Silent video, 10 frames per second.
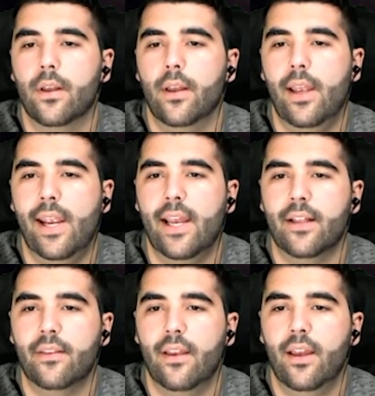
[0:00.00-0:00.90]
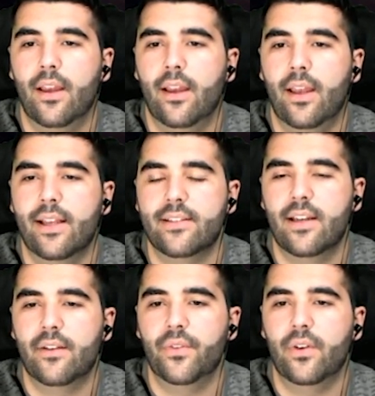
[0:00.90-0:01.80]
And as an
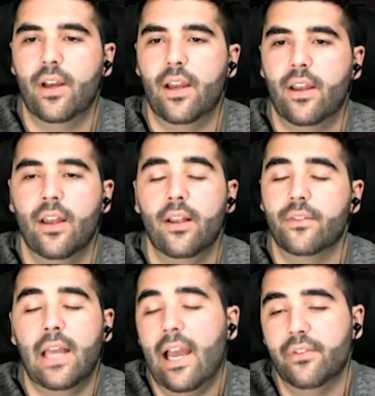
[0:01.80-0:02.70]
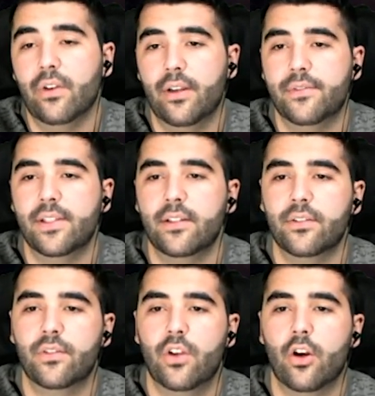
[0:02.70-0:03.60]
afterlife, the afterlife
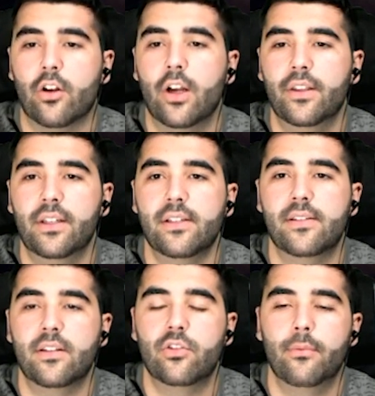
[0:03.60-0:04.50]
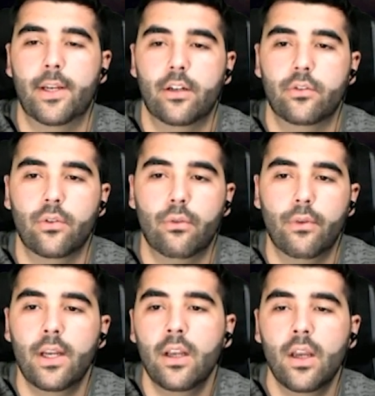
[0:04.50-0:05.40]
heals your god, and it's 2 mana
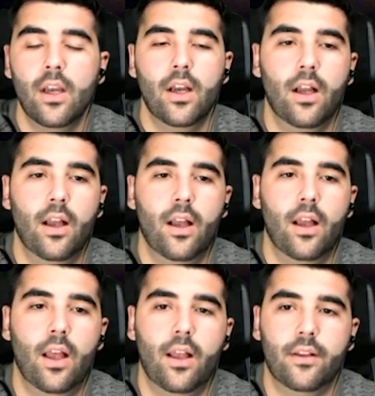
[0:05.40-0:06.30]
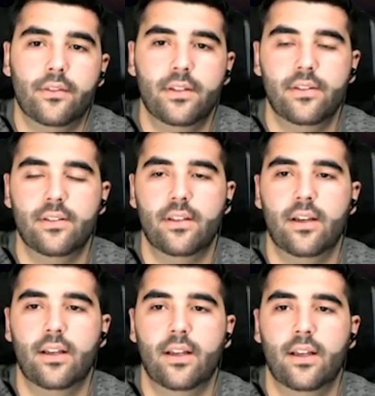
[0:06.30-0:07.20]
2/3. This is
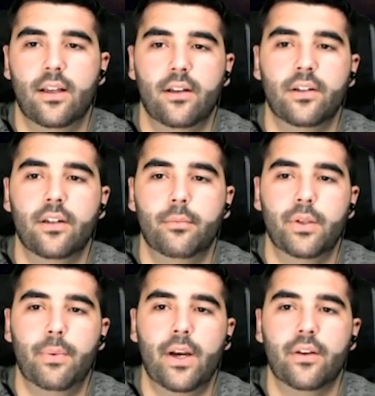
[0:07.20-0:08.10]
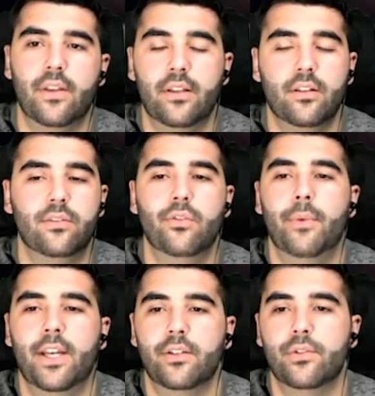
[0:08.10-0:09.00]
a little bit better than the 2
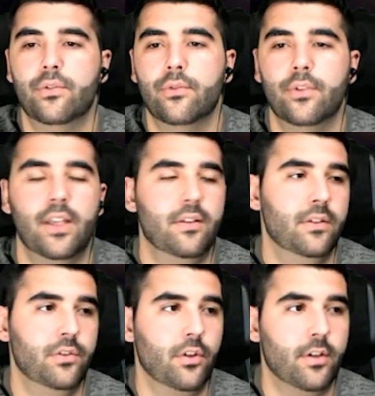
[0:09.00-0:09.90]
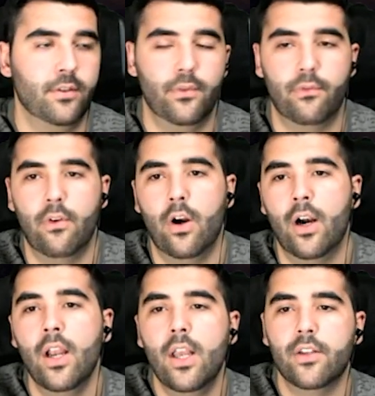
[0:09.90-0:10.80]
mana 2/2 that heals your god for
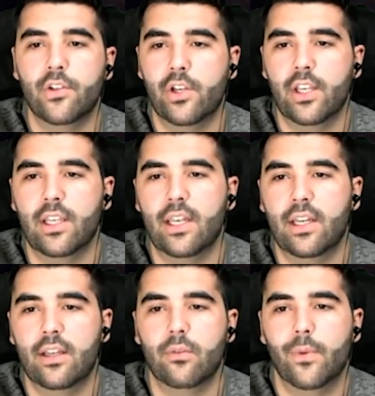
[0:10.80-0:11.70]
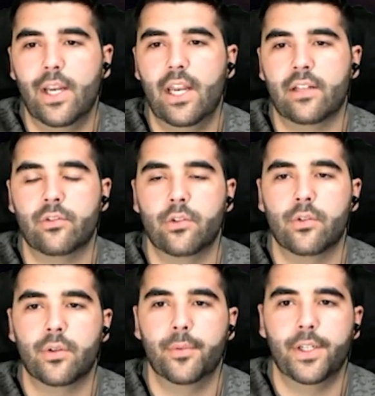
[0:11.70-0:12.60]
4, so you're getting 1 extra
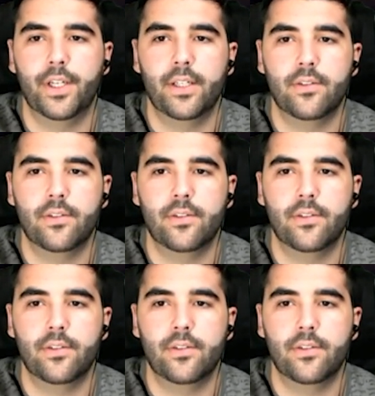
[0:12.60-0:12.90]
durability.